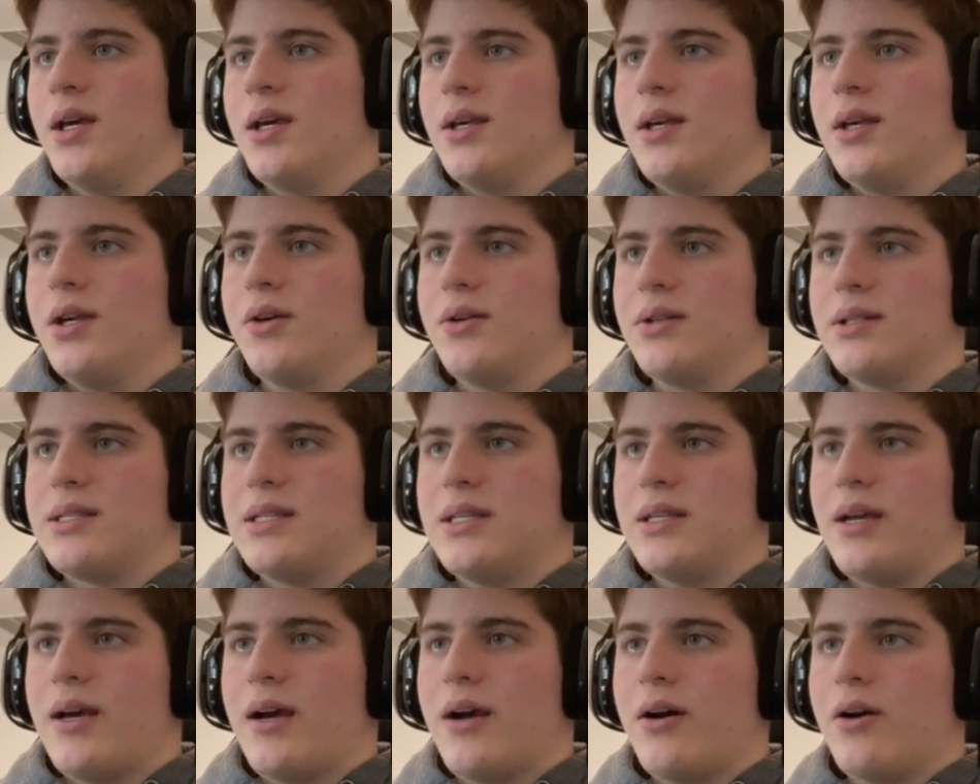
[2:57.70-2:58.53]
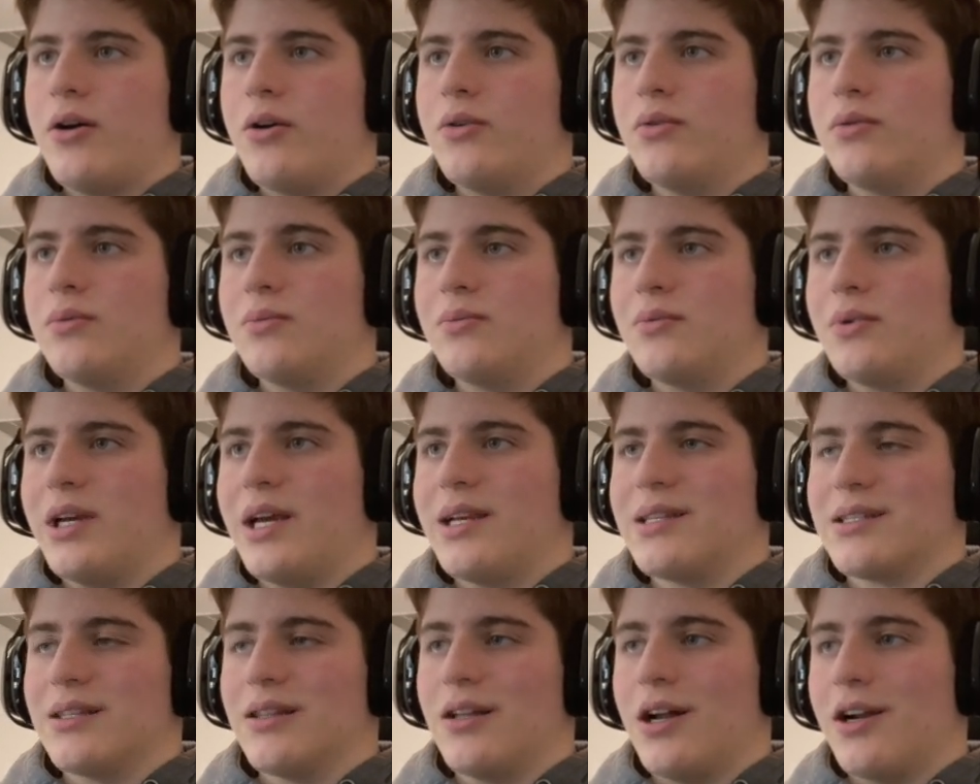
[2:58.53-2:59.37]
You can see how it
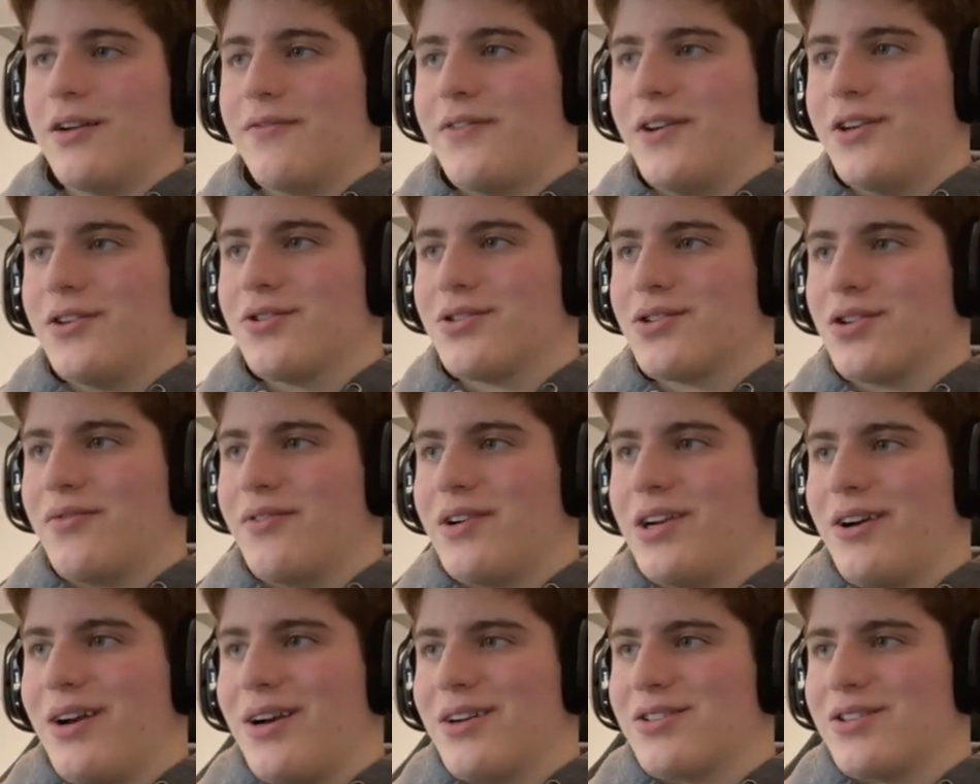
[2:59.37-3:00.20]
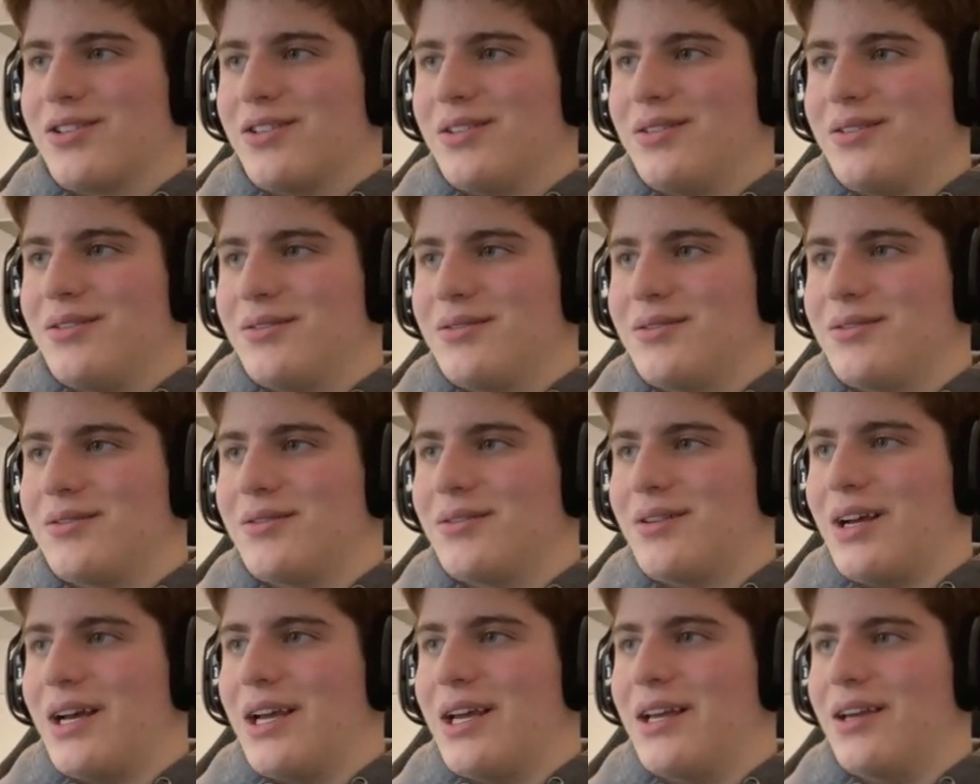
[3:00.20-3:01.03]
has a lot of features over here actually.
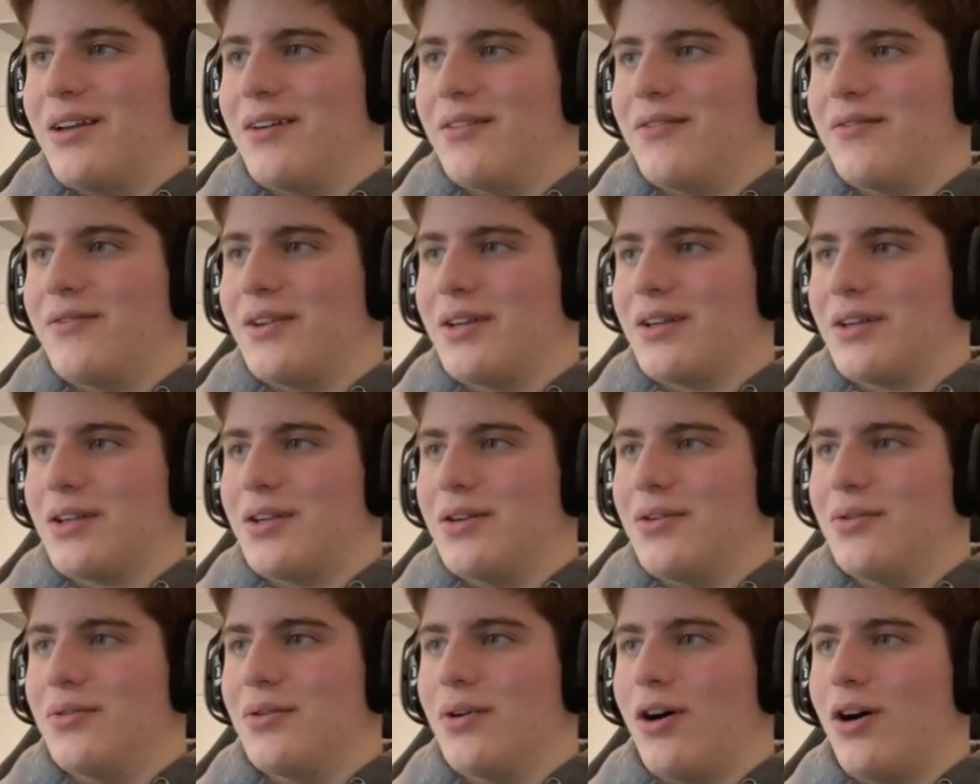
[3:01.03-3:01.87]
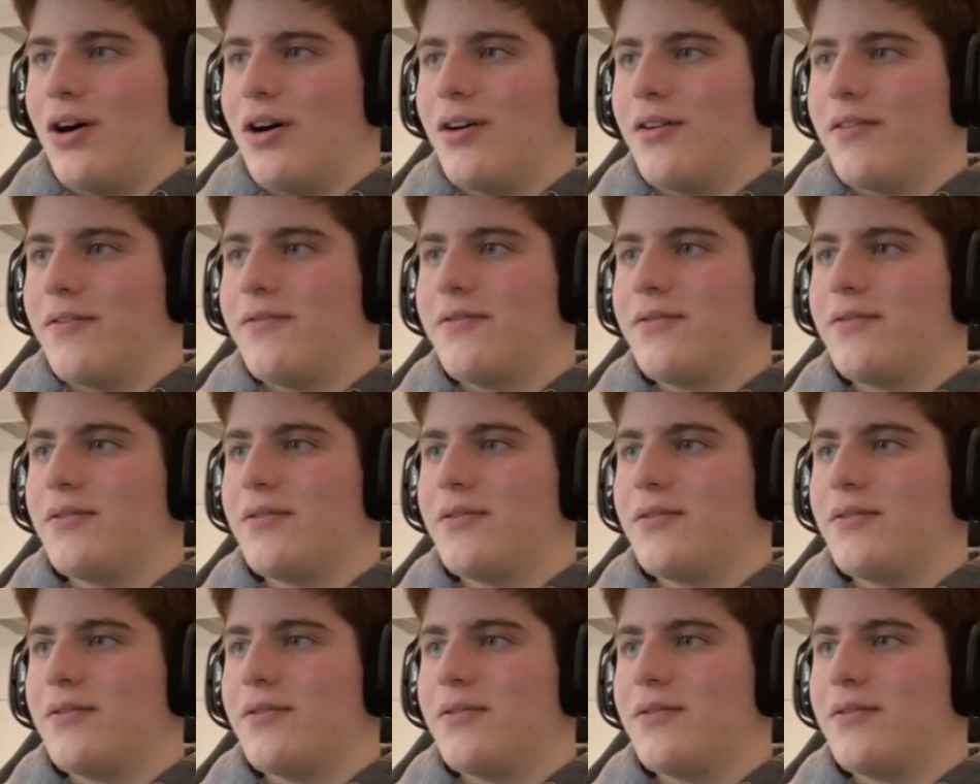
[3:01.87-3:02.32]
I have InQ off.